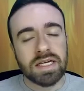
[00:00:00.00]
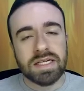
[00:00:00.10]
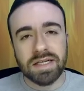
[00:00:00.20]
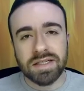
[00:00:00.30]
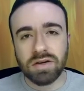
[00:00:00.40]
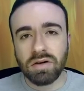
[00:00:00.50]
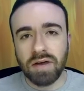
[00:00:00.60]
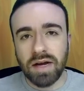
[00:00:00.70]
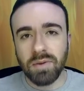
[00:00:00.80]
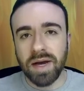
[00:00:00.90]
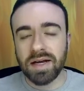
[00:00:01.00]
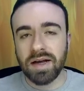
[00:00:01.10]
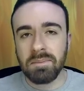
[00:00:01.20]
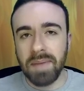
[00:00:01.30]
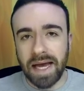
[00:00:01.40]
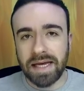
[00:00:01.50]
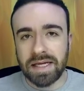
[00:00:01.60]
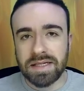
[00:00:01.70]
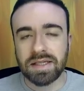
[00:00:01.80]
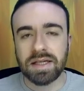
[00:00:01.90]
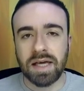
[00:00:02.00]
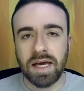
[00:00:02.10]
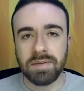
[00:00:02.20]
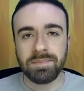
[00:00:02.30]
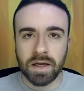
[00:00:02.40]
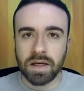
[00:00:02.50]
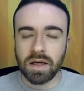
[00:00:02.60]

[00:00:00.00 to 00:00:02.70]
she has a great way to come back into the game.